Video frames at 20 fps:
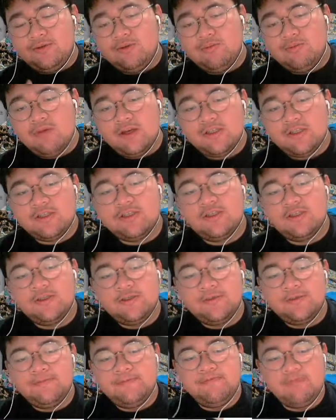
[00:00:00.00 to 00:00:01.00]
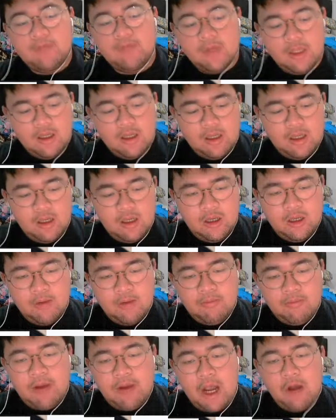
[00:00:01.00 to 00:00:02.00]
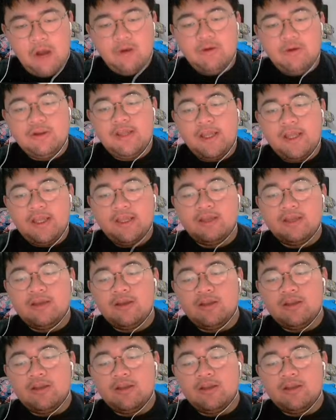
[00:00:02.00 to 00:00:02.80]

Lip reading: much power that it